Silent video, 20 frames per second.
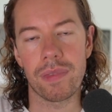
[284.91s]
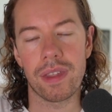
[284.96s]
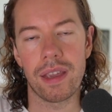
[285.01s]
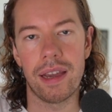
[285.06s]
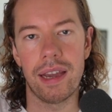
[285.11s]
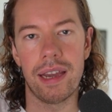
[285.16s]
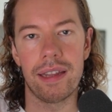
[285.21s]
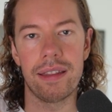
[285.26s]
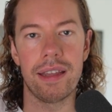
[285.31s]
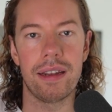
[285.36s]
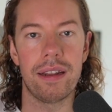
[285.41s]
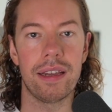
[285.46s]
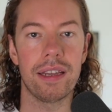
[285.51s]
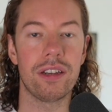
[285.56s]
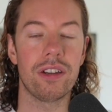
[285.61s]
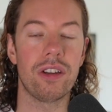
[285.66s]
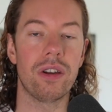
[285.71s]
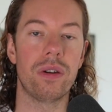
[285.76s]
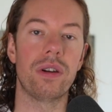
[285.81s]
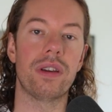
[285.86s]
And then I
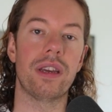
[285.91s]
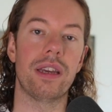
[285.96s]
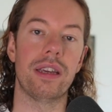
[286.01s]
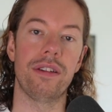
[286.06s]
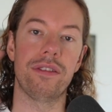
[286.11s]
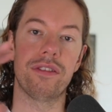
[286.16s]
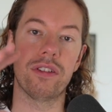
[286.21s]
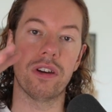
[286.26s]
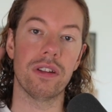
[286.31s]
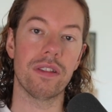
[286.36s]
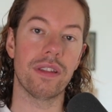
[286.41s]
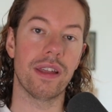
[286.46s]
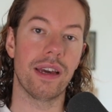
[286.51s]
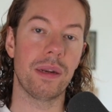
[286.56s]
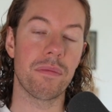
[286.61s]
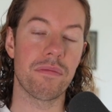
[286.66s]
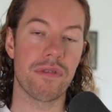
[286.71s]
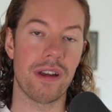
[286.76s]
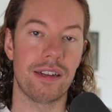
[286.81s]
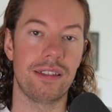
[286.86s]
can go, okay, you've got
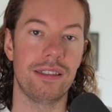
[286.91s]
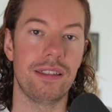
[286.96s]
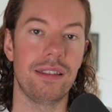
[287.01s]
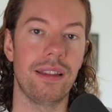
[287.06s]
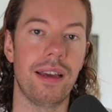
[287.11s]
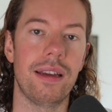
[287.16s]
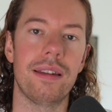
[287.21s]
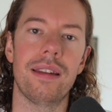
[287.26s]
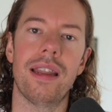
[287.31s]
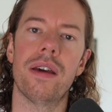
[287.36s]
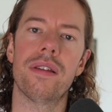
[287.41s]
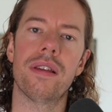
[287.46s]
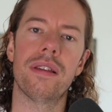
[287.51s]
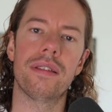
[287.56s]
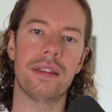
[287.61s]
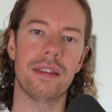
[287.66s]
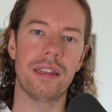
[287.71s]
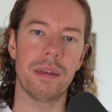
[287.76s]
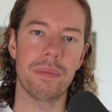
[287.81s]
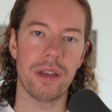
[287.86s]
that, practice that, now there's
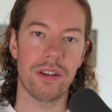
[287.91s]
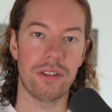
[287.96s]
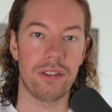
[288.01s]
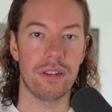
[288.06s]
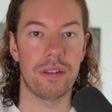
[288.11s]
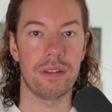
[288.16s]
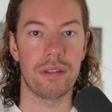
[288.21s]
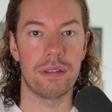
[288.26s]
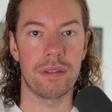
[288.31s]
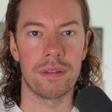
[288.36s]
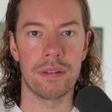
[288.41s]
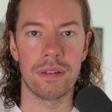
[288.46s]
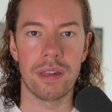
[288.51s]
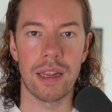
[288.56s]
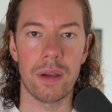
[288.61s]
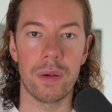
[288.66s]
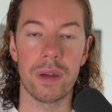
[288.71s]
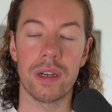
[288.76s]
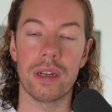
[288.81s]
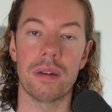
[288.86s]
inhibition.
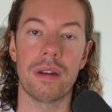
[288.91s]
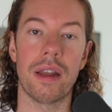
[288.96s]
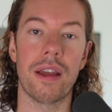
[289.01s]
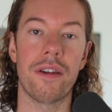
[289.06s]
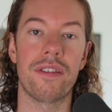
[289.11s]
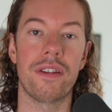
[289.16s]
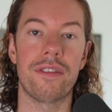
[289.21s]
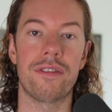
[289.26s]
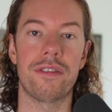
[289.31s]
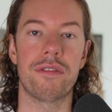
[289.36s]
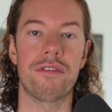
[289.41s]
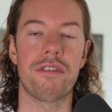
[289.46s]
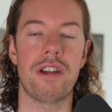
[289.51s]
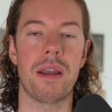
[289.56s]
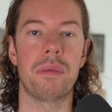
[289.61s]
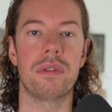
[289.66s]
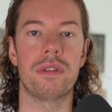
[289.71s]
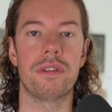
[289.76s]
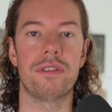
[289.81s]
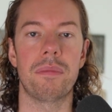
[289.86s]
Now you can have different
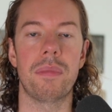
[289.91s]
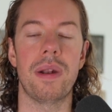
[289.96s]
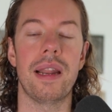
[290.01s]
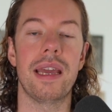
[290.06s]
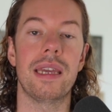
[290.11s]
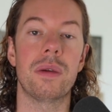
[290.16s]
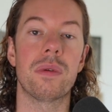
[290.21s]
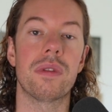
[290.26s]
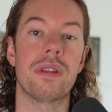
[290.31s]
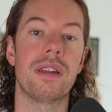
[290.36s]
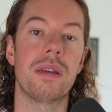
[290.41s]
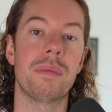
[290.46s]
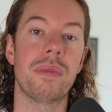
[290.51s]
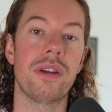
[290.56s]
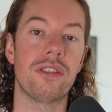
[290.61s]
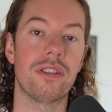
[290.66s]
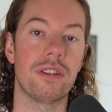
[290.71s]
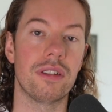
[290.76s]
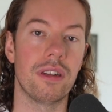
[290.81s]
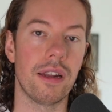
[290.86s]
frames of playing with
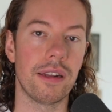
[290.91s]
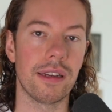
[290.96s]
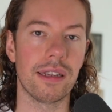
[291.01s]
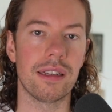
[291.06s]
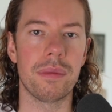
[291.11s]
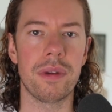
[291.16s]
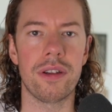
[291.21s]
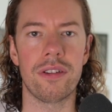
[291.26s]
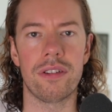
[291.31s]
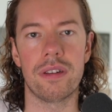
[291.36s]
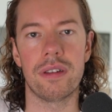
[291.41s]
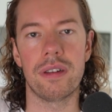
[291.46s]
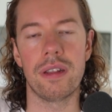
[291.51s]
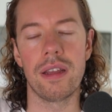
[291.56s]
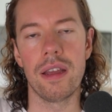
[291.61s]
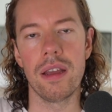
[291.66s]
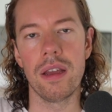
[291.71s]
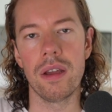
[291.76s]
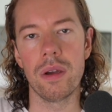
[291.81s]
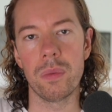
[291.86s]
inhibition, learning inhibition,
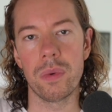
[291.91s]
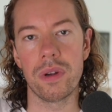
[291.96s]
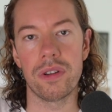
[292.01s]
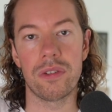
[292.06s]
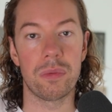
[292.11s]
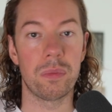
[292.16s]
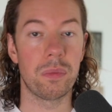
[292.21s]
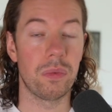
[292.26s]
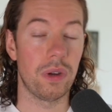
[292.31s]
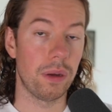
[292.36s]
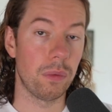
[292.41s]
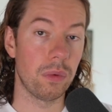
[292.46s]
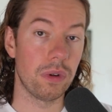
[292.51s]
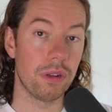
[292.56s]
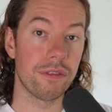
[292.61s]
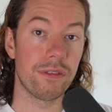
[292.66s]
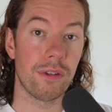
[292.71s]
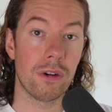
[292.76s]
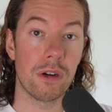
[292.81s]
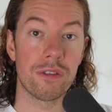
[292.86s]
which would
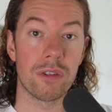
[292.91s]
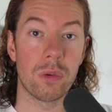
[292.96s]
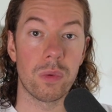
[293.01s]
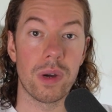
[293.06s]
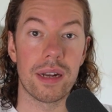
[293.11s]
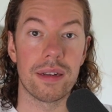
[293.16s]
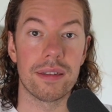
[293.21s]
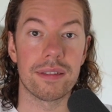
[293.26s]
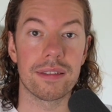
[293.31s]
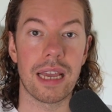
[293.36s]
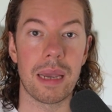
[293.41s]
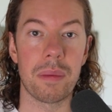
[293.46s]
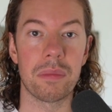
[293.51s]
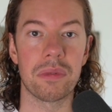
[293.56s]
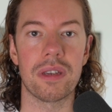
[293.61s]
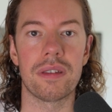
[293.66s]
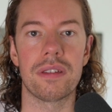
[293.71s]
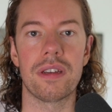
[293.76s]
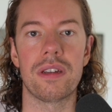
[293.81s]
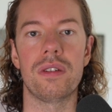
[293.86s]
involve awareness games
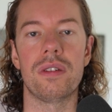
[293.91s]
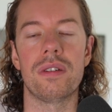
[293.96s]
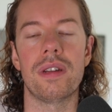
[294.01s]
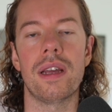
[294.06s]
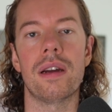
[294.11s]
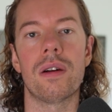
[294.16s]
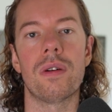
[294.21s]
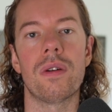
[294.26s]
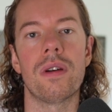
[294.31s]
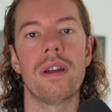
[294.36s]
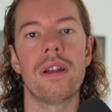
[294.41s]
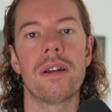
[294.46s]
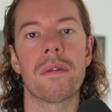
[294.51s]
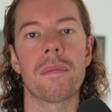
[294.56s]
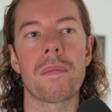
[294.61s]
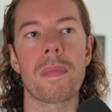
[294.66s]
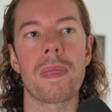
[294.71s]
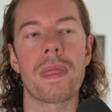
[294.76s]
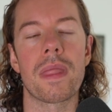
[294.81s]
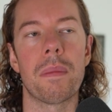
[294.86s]
as I do now.
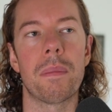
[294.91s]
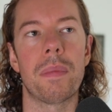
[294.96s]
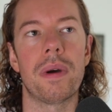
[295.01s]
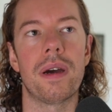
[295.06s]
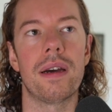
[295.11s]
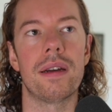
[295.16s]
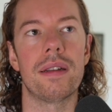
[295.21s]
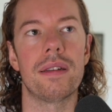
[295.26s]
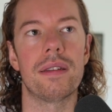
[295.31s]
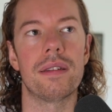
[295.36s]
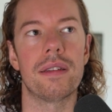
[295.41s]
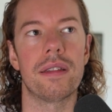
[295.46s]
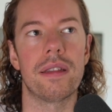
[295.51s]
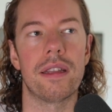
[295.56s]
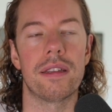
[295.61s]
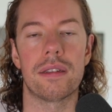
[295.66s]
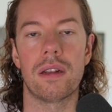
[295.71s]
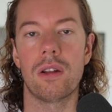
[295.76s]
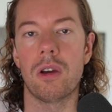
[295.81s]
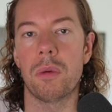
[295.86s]
But
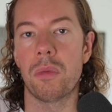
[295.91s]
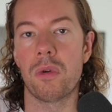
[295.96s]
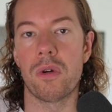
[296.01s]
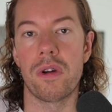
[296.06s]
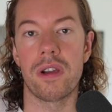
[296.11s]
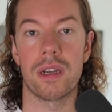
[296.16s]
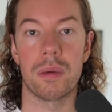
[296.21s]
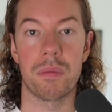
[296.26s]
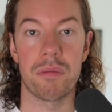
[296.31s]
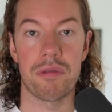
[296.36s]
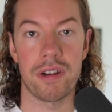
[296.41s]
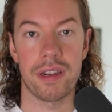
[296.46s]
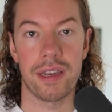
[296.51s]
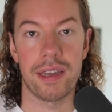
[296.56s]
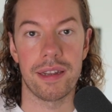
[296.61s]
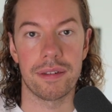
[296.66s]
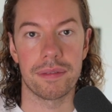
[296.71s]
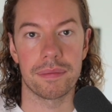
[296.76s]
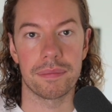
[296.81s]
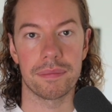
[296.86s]
there's a lot more I can bring
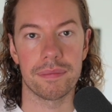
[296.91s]
in.